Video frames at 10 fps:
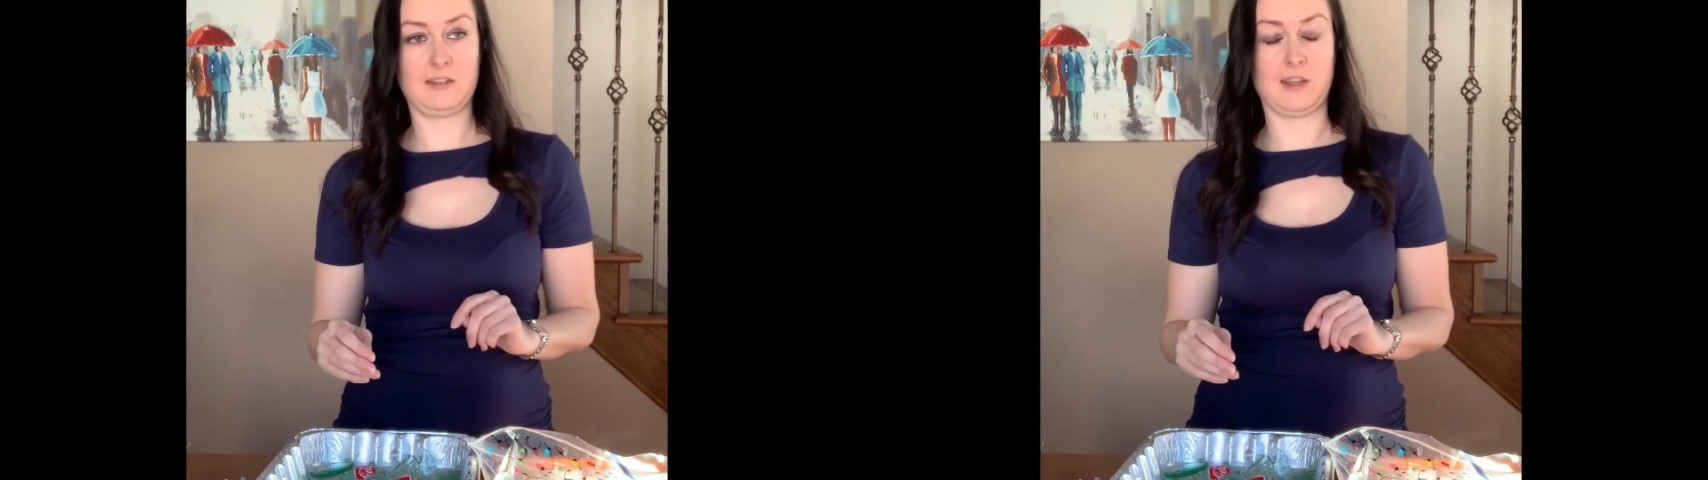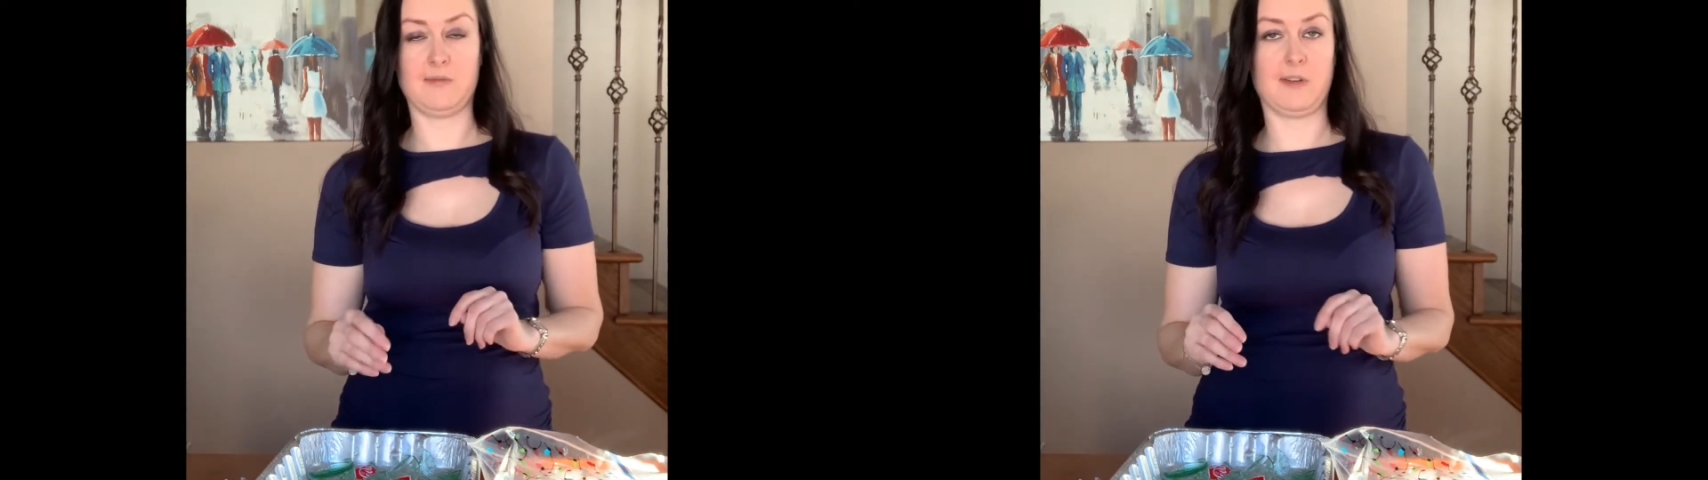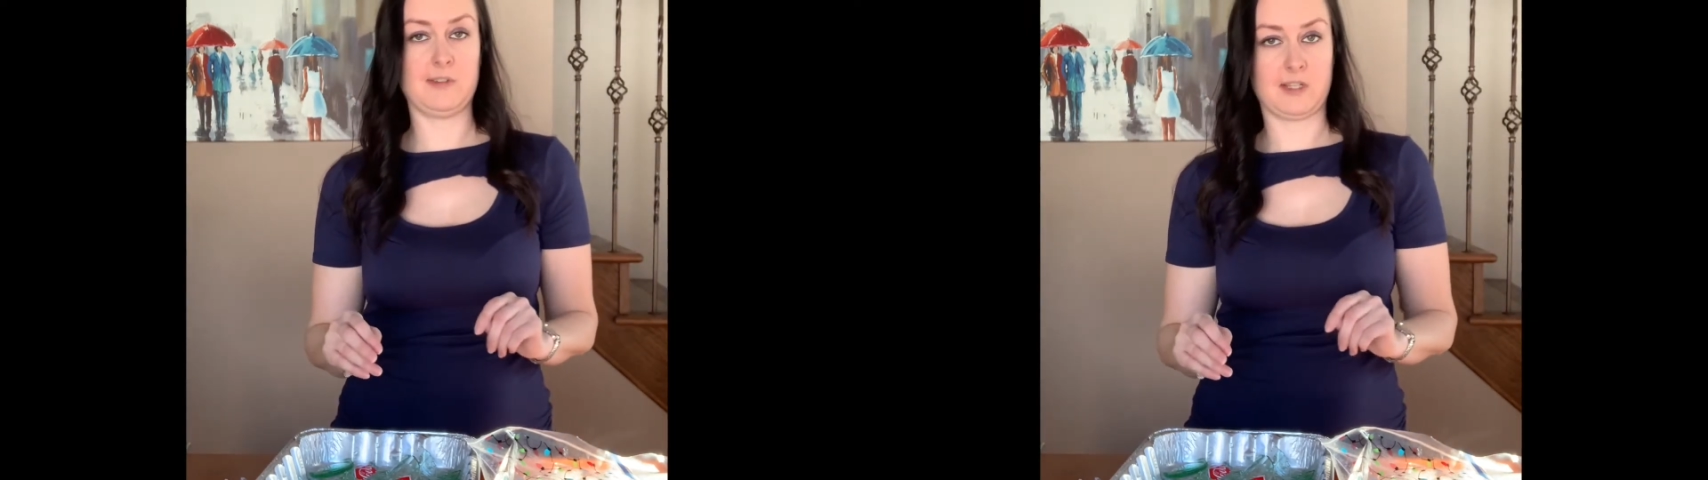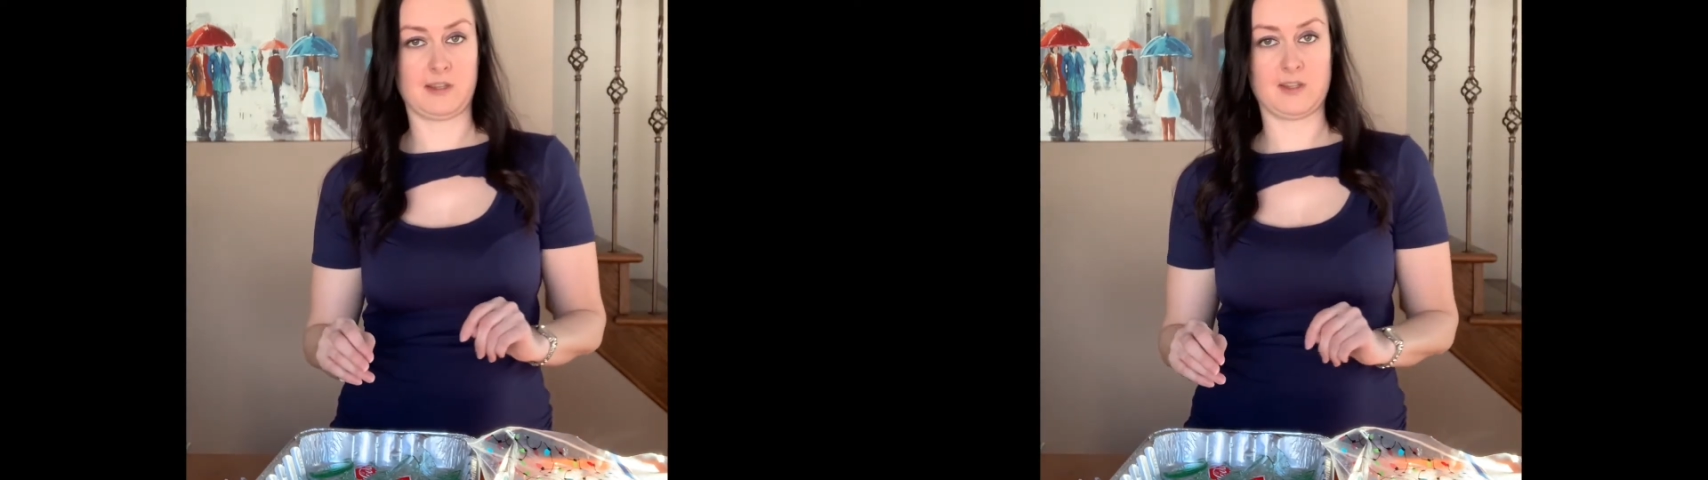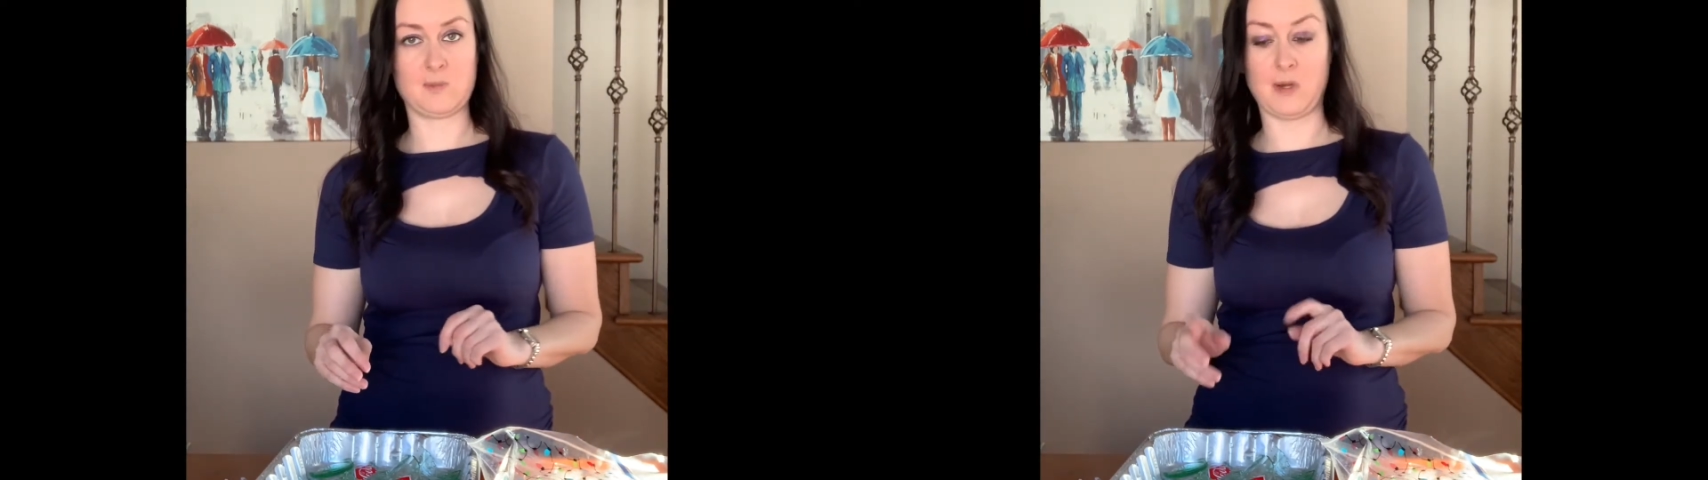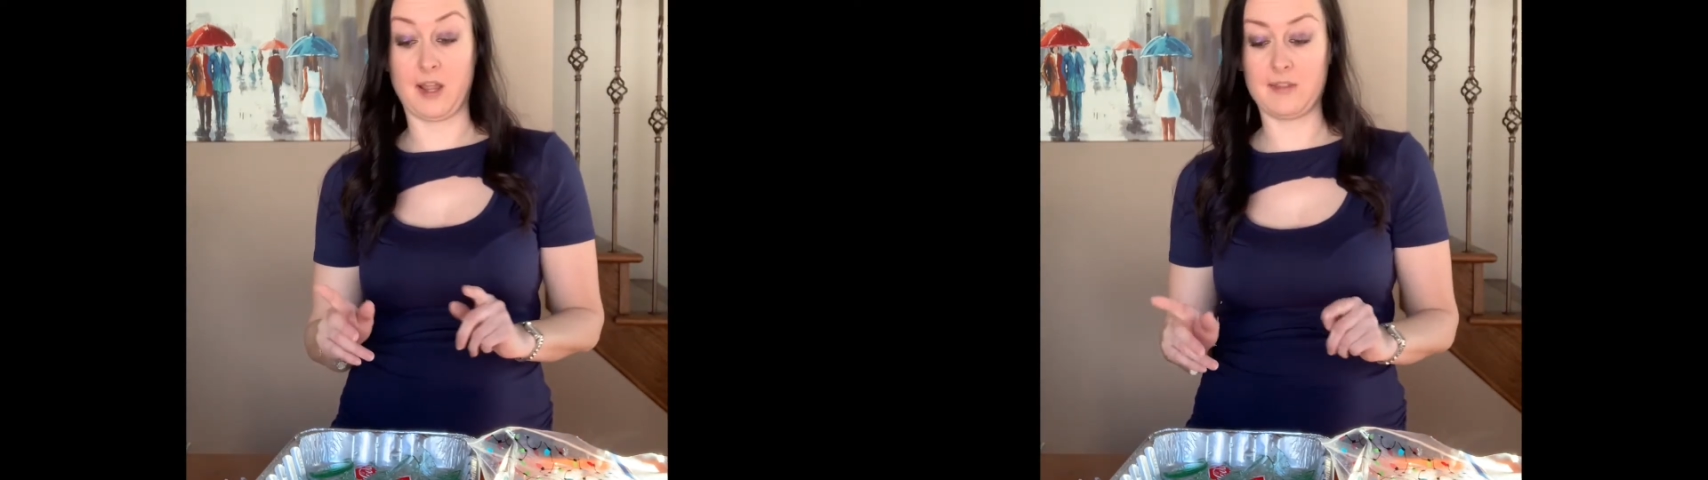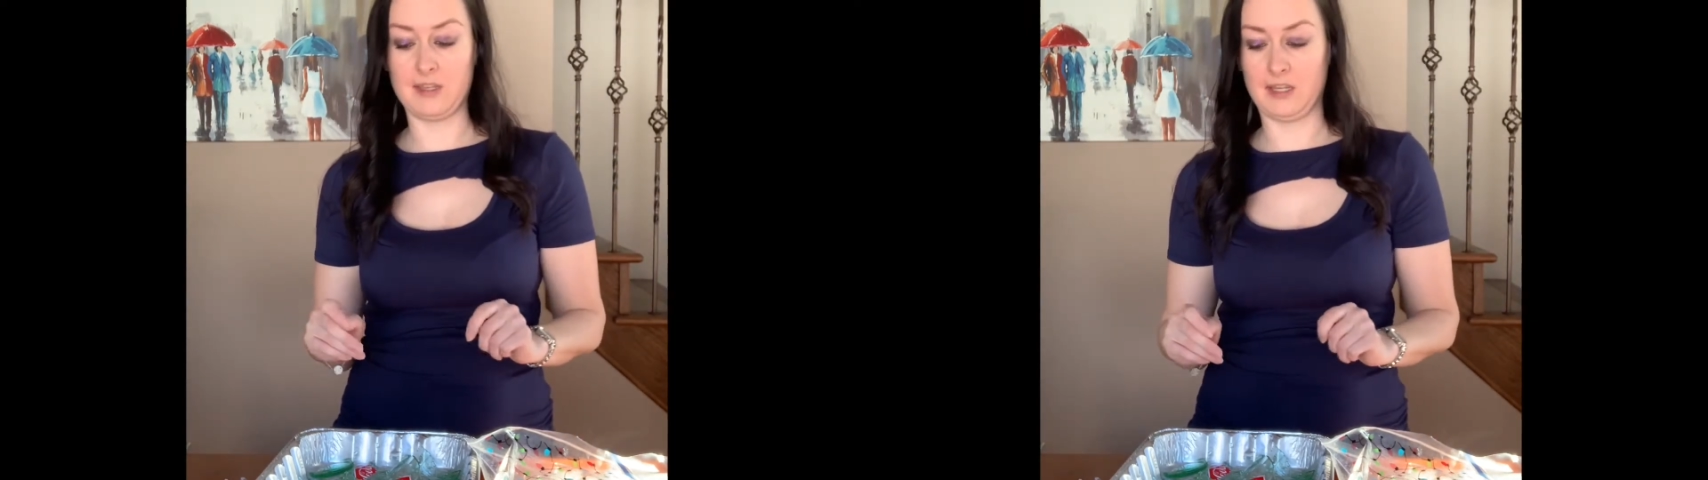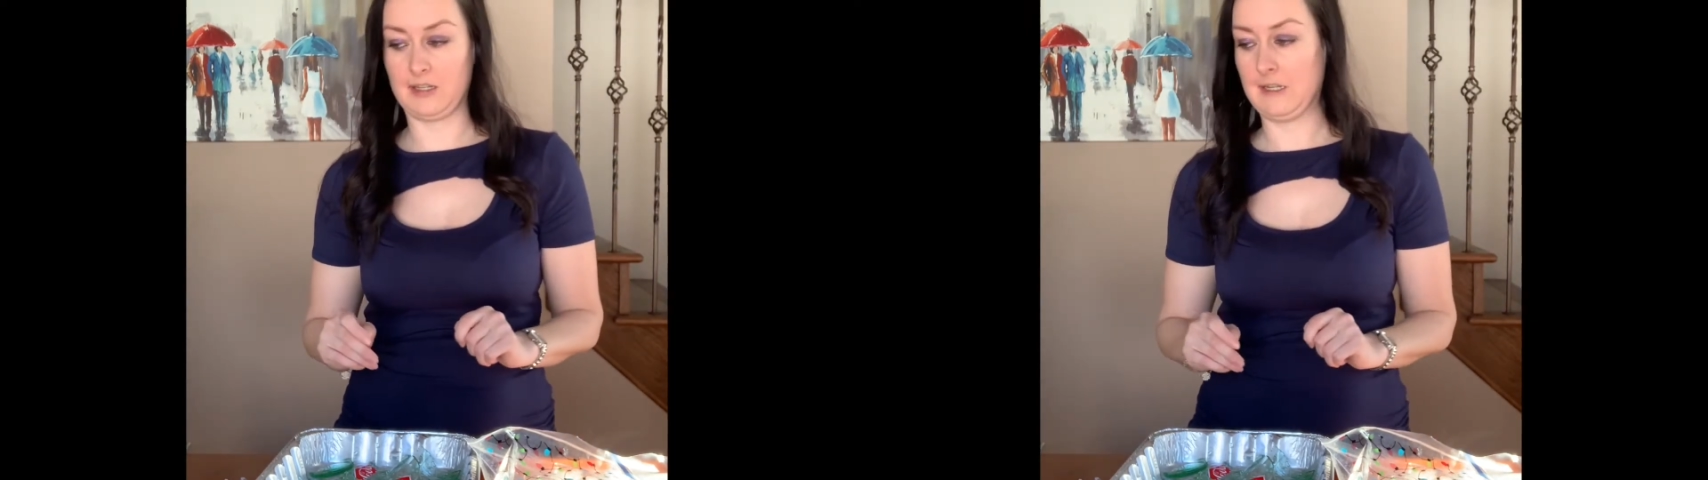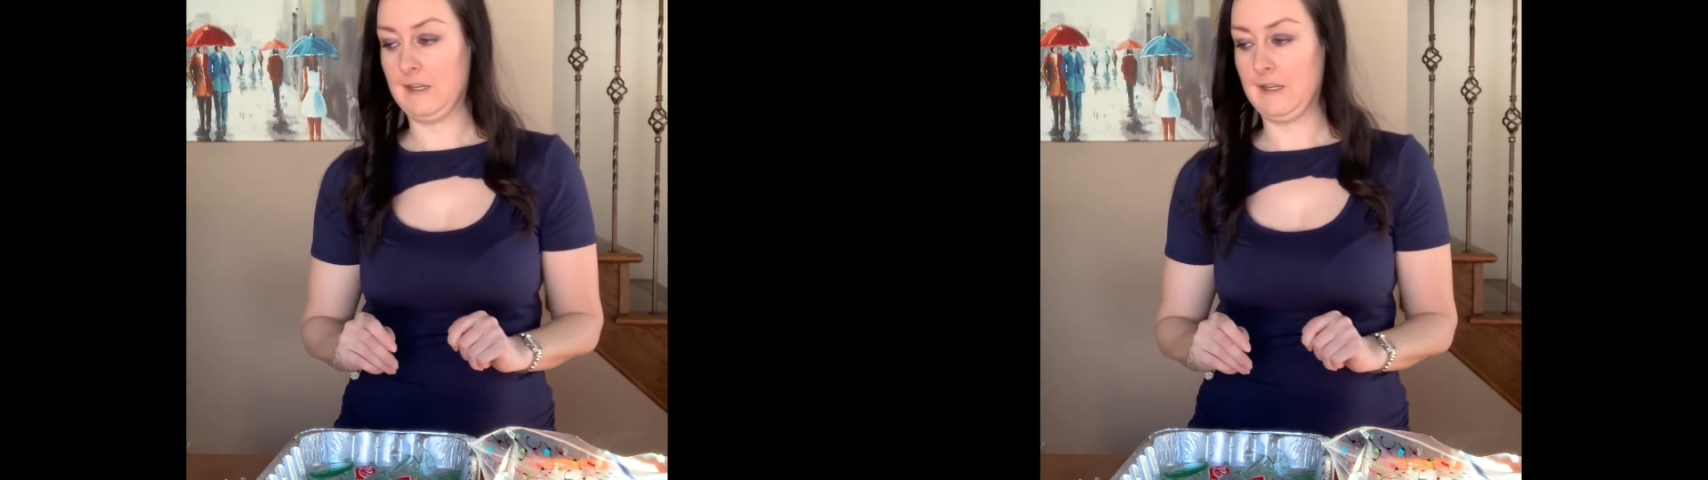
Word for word: I've never done this, but I think